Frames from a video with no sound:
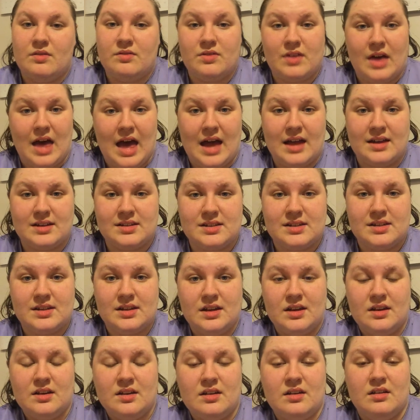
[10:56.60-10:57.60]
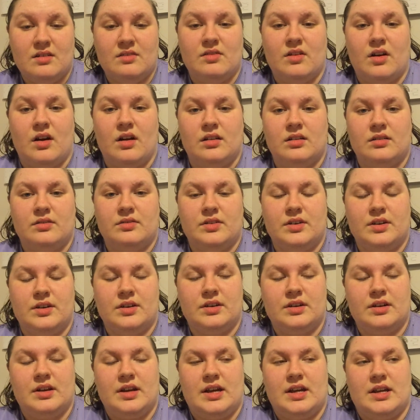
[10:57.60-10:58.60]
that, of
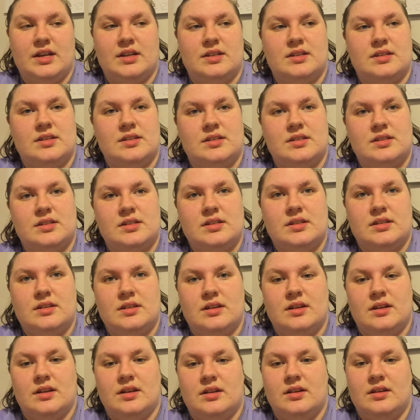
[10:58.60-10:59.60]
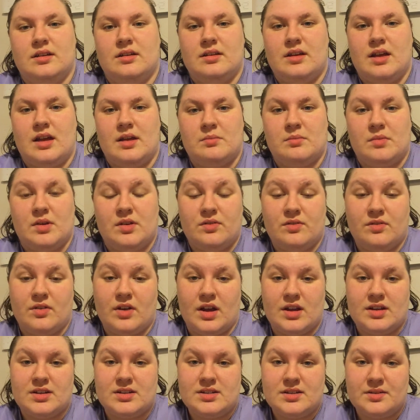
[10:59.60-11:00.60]
Oliver and my
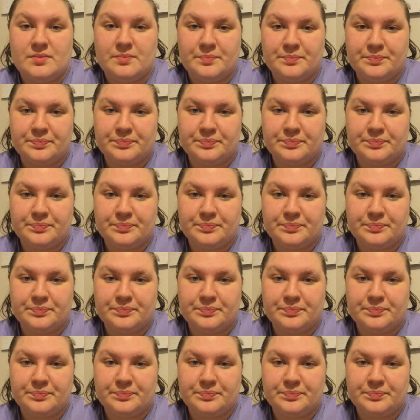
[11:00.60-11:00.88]
friend.